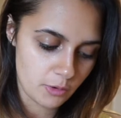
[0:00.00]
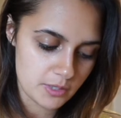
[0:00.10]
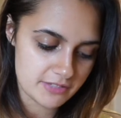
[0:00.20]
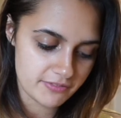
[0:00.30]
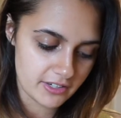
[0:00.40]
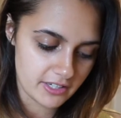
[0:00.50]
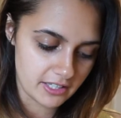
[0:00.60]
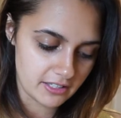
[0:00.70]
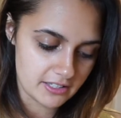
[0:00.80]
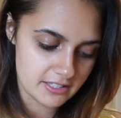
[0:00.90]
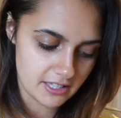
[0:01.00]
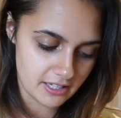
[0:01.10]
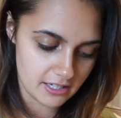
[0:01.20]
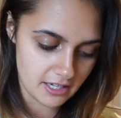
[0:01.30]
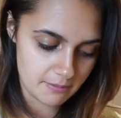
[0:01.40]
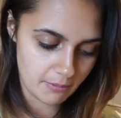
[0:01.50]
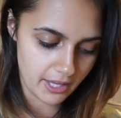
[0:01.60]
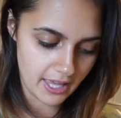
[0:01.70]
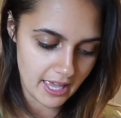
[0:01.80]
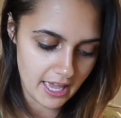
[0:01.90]
always find that cutting my
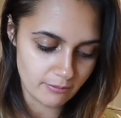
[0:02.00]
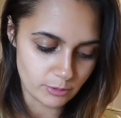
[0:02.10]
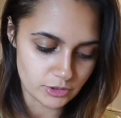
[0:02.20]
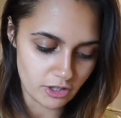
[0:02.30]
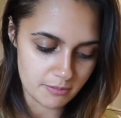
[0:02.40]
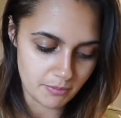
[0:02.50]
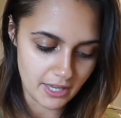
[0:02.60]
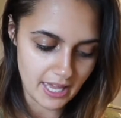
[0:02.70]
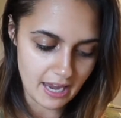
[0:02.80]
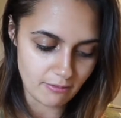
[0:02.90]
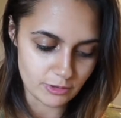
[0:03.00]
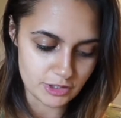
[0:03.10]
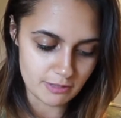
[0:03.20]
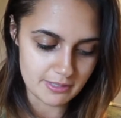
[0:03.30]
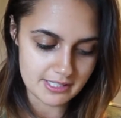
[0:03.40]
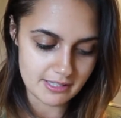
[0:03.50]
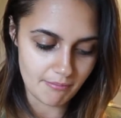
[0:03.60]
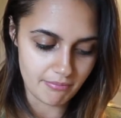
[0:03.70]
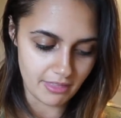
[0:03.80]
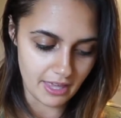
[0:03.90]
hair or dyeing my hair or doing
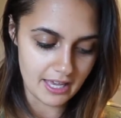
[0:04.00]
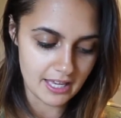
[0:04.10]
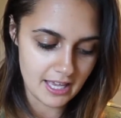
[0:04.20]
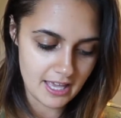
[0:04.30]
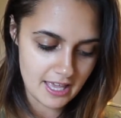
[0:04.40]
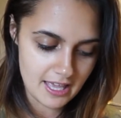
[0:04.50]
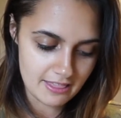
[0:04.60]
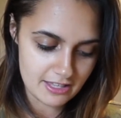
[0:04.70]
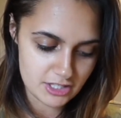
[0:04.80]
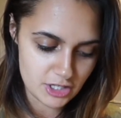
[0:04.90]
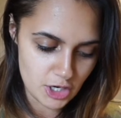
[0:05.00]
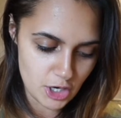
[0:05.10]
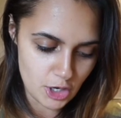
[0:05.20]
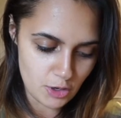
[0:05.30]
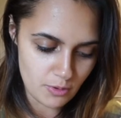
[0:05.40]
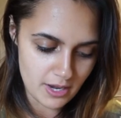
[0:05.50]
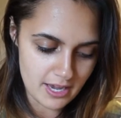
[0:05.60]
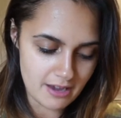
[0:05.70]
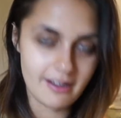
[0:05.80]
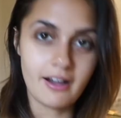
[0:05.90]
something that's new
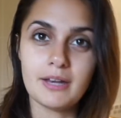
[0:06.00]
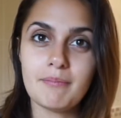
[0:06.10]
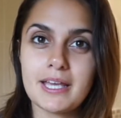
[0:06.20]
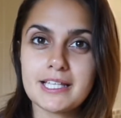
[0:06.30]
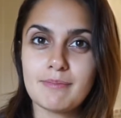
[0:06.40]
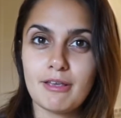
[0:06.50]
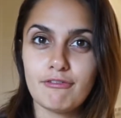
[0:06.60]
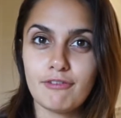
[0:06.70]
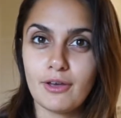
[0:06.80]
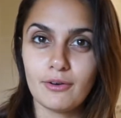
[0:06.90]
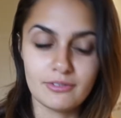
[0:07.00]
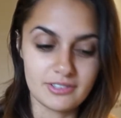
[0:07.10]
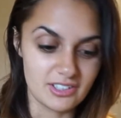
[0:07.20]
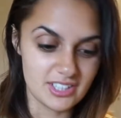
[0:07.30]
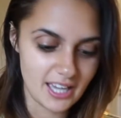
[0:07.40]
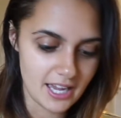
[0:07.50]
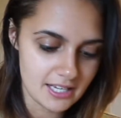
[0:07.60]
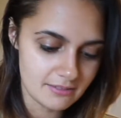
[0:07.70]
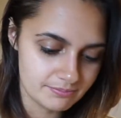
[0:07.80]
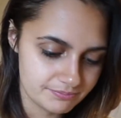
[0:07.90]
kind of makes me feel good
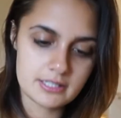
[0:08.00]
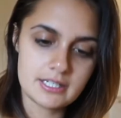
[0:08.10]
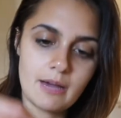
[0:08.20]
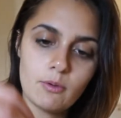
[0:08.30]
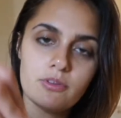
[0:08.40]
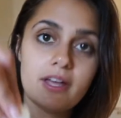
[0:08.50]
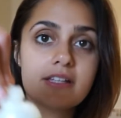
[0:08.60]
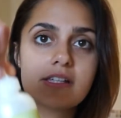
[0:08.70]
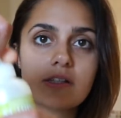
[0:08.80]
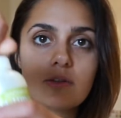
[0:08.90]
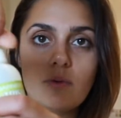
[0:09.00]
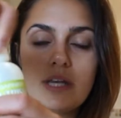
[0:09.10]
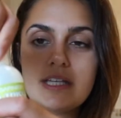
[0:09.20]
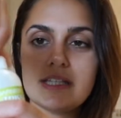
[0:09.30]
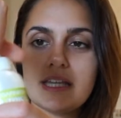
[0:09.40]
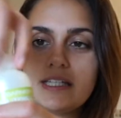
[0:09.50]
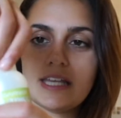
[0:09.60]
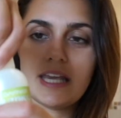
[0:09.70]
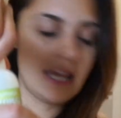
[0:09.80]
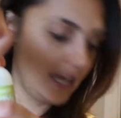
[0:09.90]
again. So now all that's squeezed into
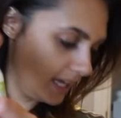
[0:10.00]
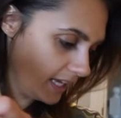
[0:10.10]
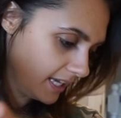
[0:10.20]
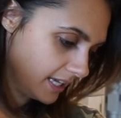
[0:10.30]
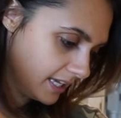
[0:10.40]
here,